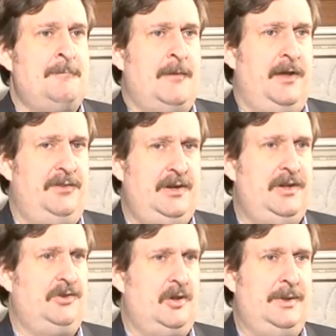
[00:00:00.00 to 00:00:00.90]
I think
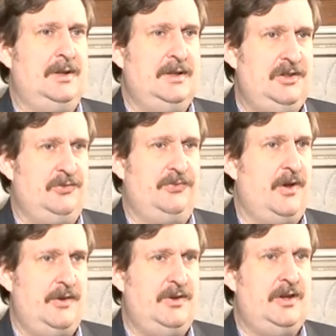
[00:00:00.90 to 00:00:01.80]
it's going to be at least
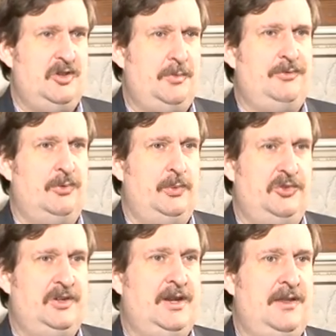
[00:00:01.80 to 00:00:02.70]
5 years before we
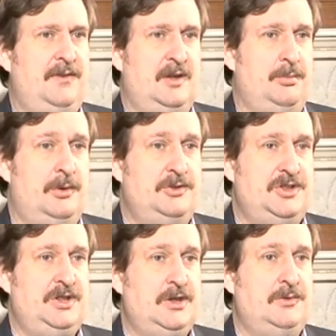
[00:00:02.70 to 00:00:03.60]
see anything
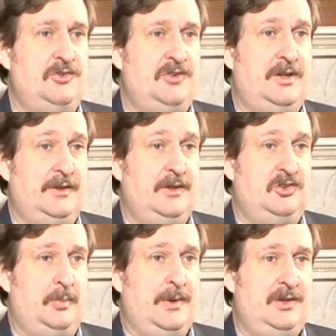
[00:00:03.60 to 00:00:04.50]
approaching unity in this
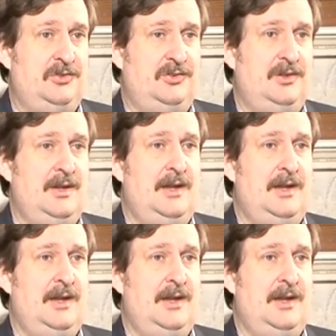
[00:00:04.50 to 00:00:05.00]
space.